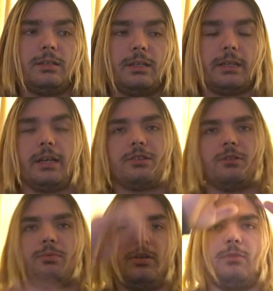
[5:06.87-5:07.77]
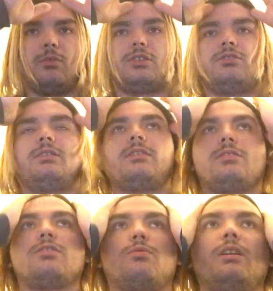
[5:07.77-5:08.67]
It got to the point where
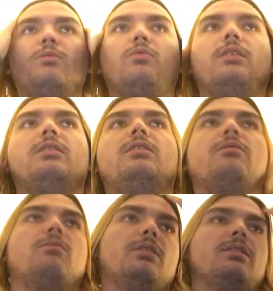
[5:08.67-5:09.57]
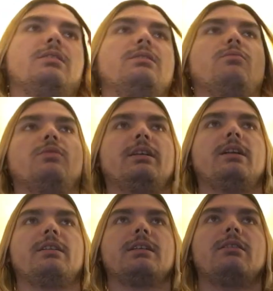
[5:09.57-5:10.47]
2021 was,
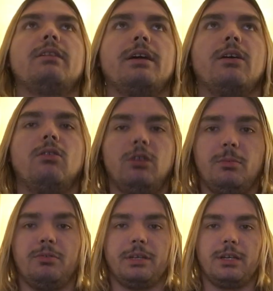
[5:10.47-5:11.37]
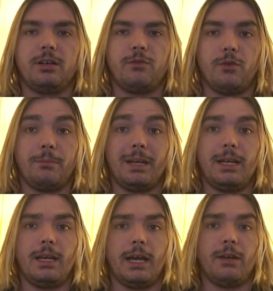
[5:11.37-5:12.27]
without a doubt, a horrible year for
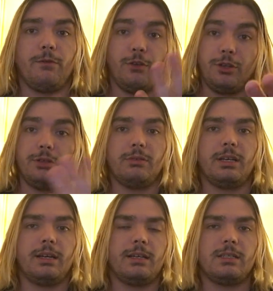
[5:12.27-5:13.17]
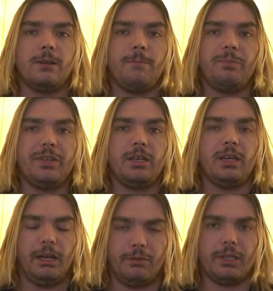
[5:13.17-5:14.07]
me and for you guys.
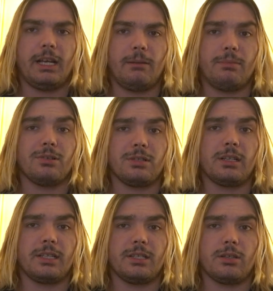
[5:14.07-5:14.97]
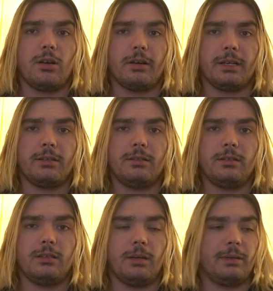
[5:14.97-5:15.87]
And for that, I'm personally sorry.
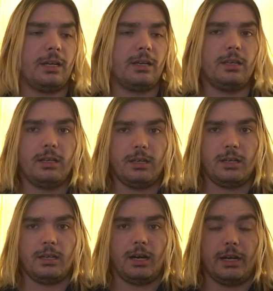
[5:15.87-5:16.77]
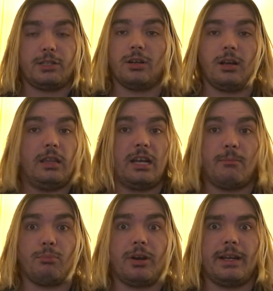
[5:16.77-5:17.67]
I mean, I I took a lot
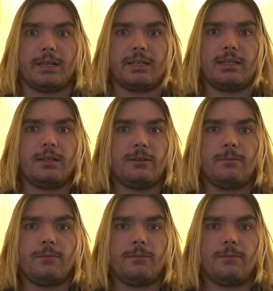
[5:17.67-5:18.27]
of breaks.